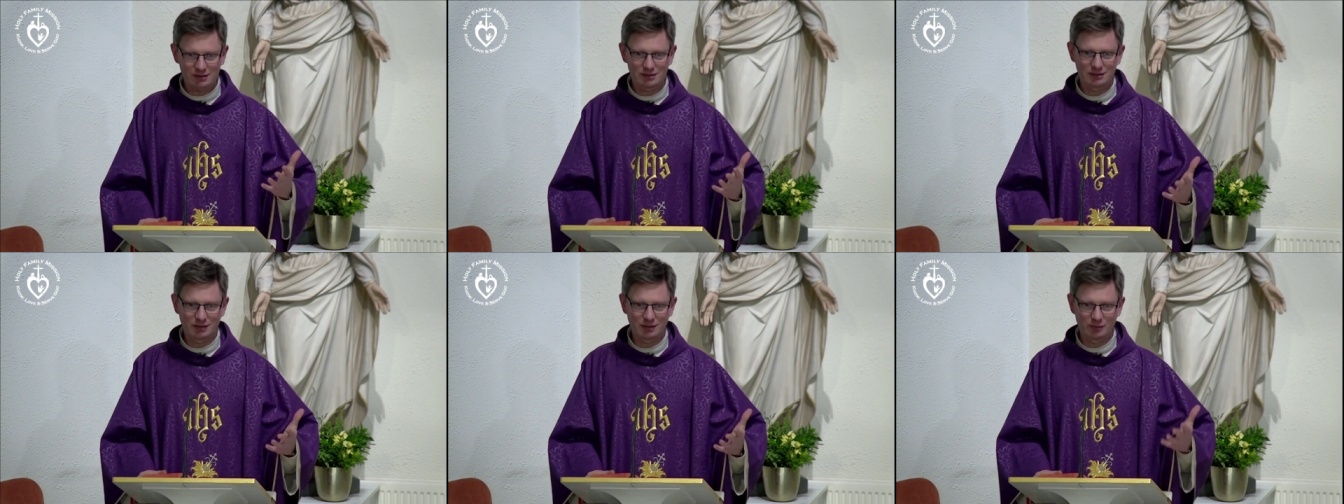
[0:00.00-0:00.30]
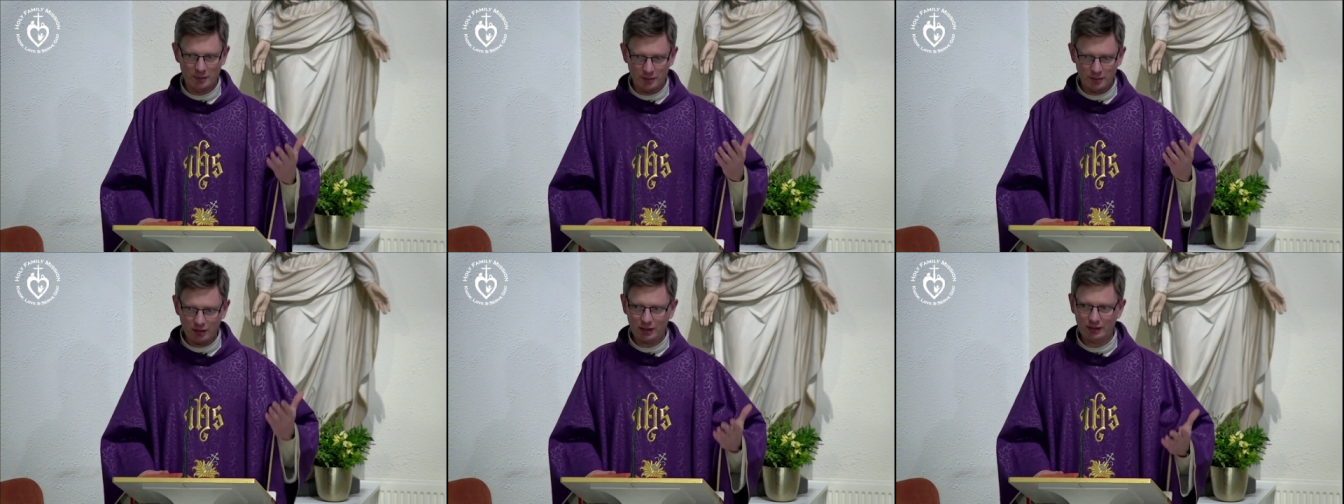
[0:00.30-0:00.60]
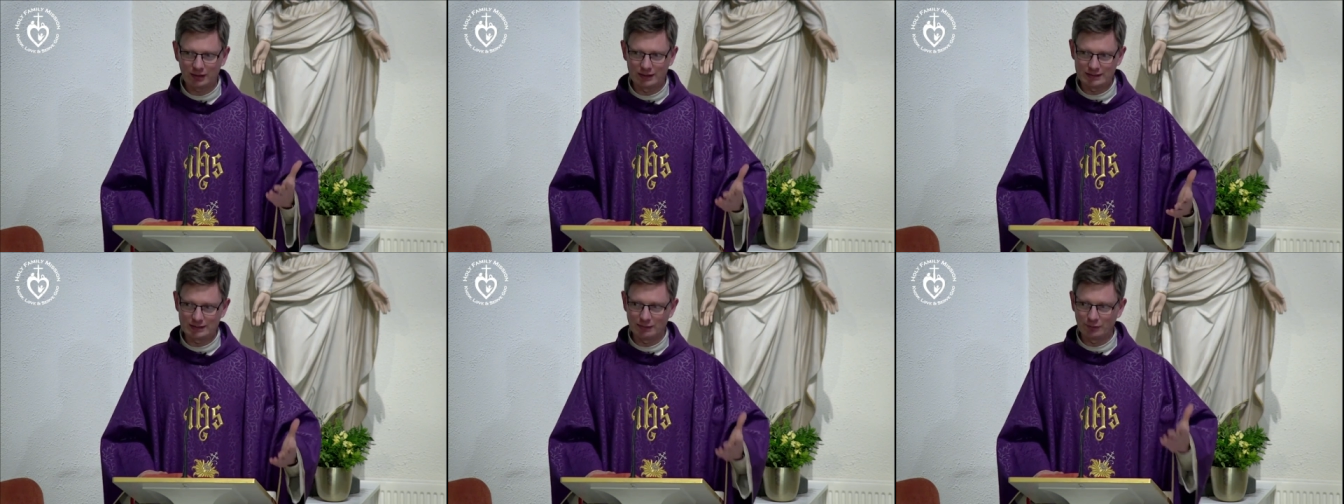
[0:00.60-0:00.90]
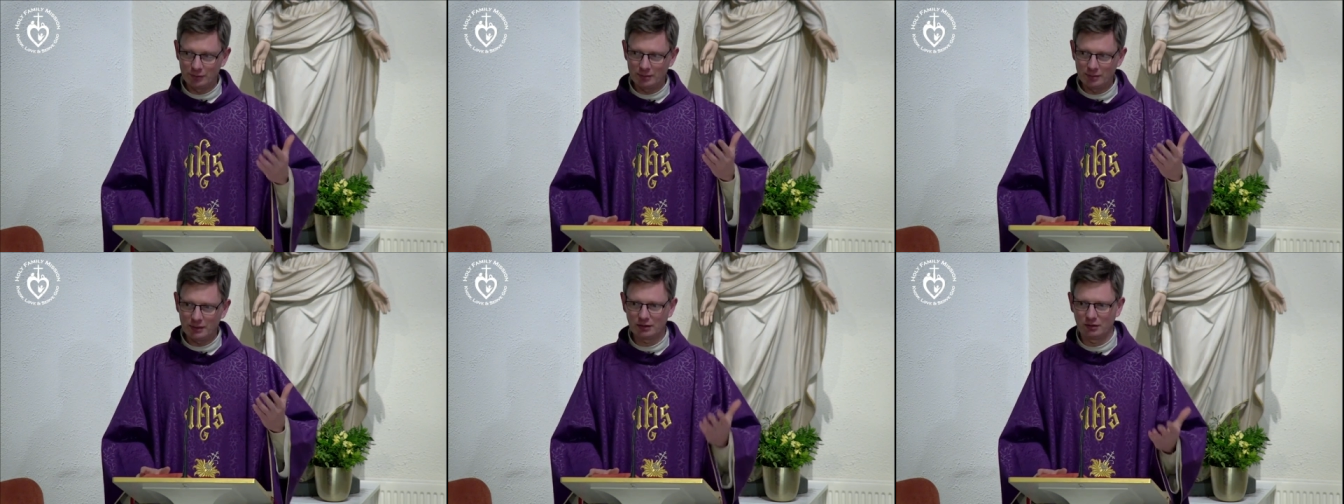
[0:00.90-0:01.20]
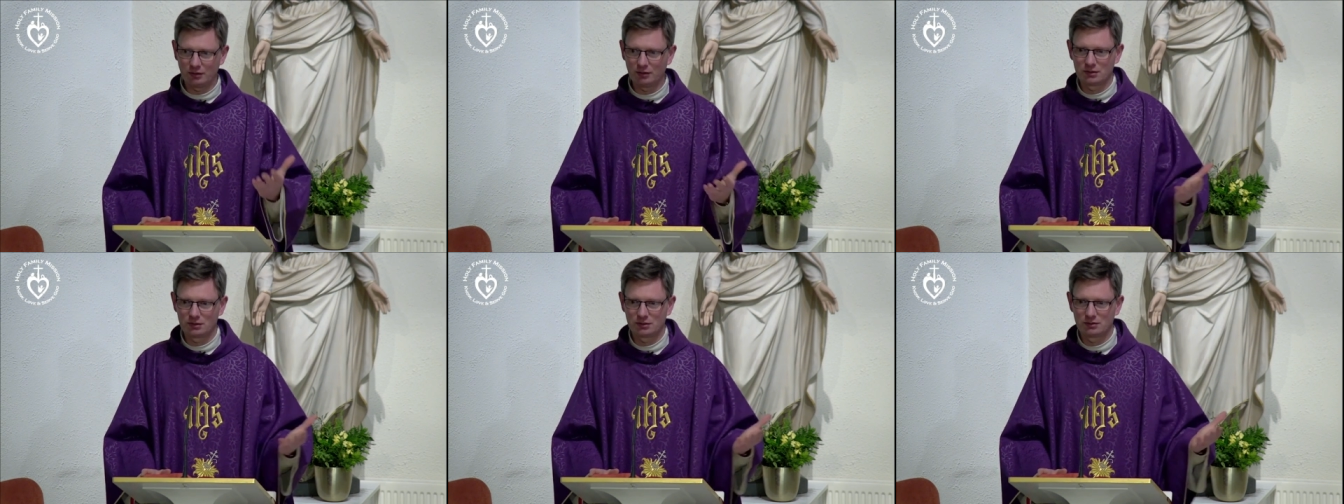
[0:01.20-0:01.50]
that we'll be recognized, that we'll be
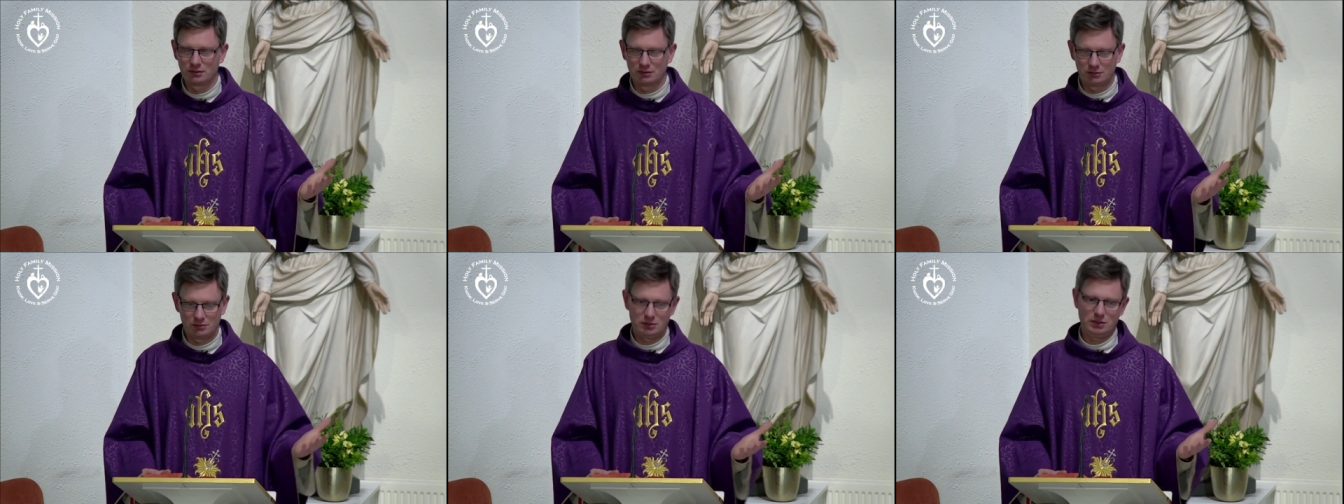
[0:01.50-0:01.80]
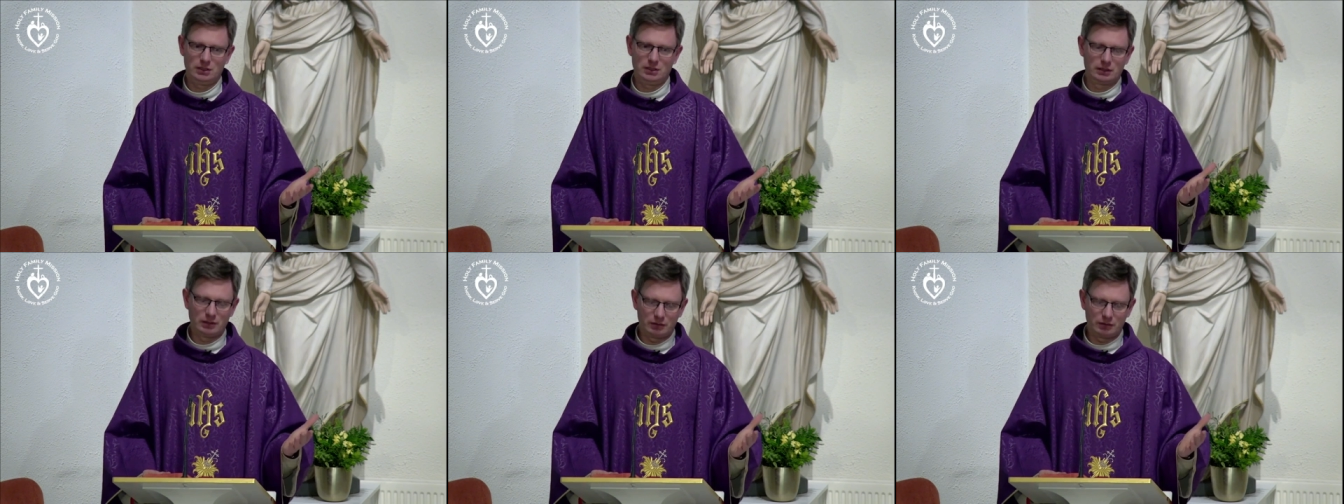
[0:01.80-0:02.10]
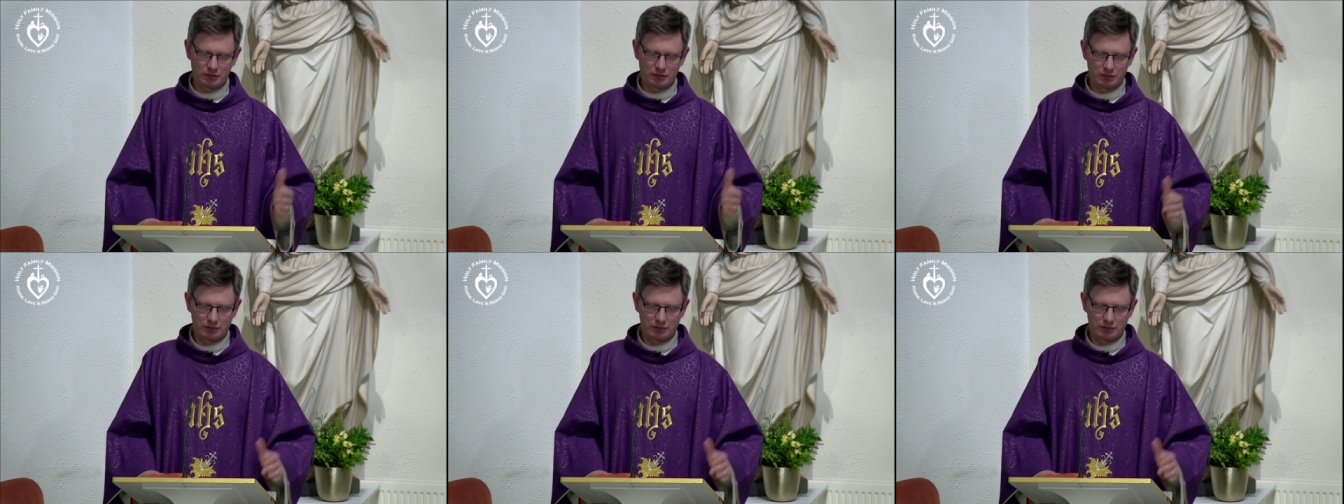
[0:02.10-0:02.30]
thought, Janie, they're,